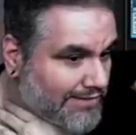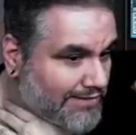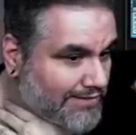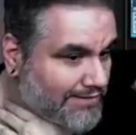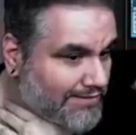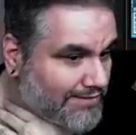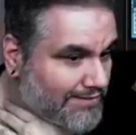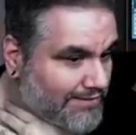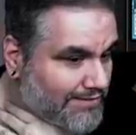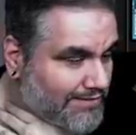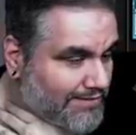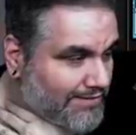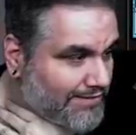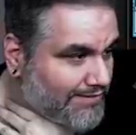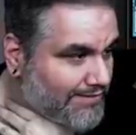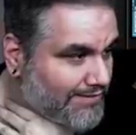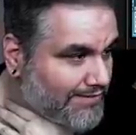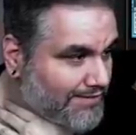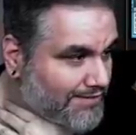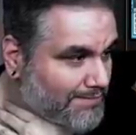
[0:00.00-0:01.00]
This this
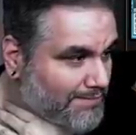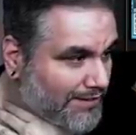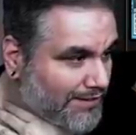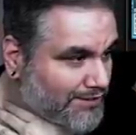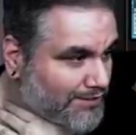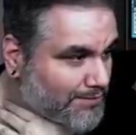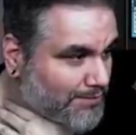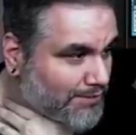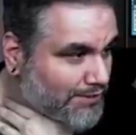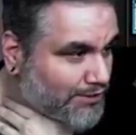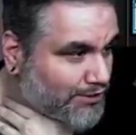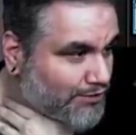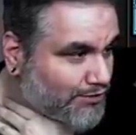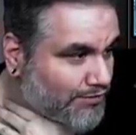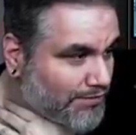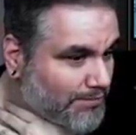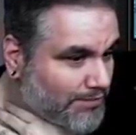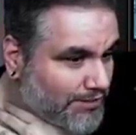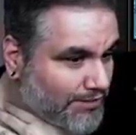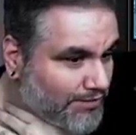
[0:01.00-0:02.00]
this, this match has been
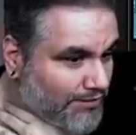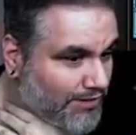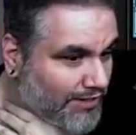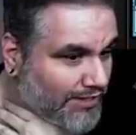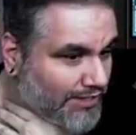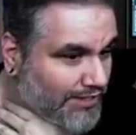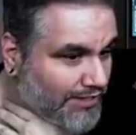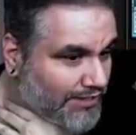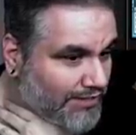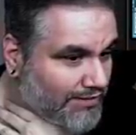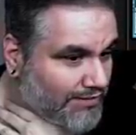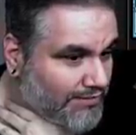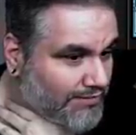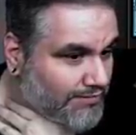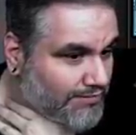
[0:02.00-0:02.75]
extremely grindy.